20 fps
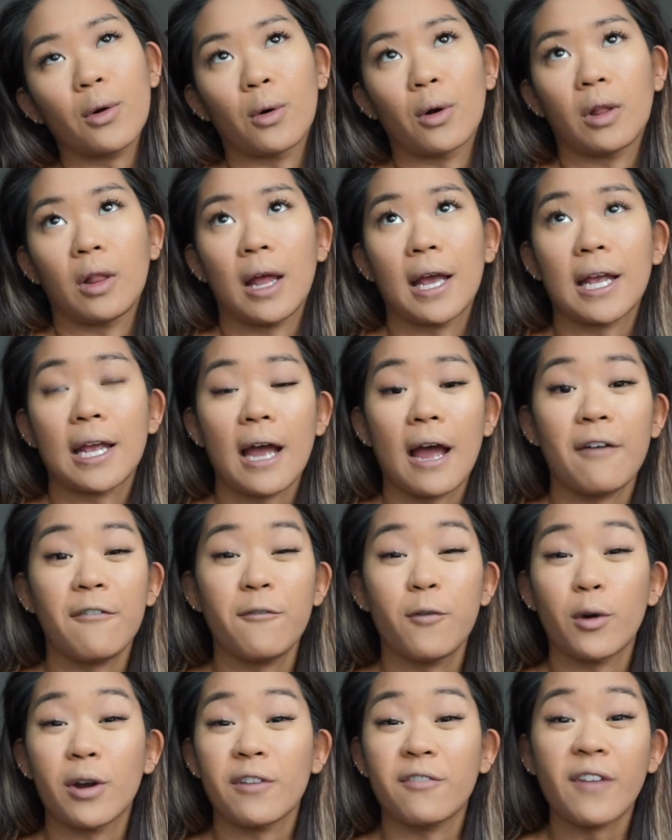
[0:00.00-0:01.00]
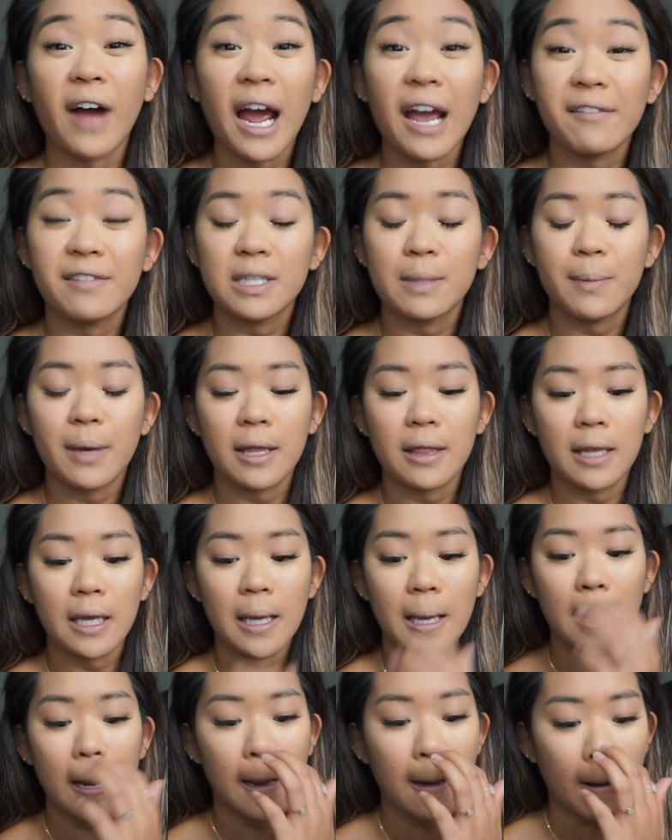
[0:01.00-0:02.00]
or like F45 is a big thing
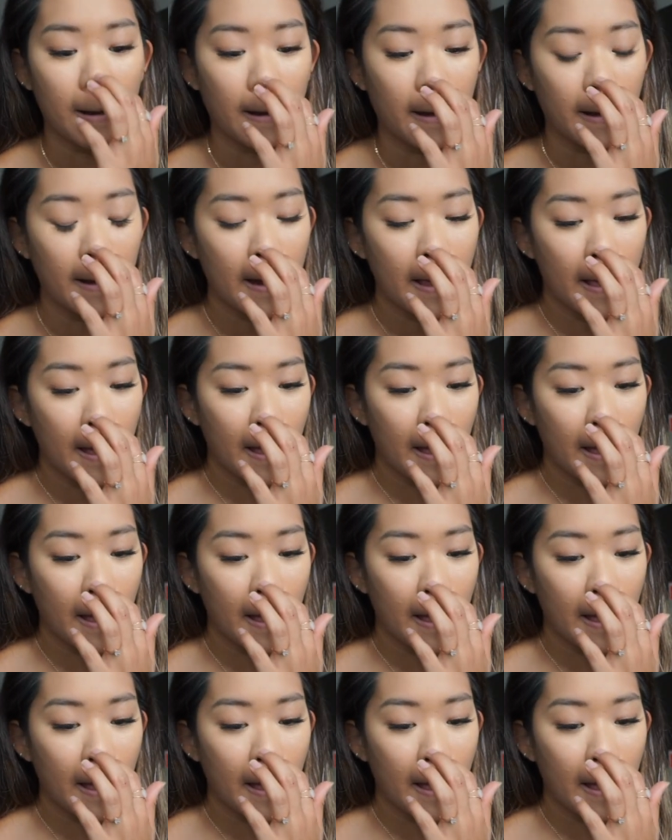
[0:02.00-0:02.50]
here.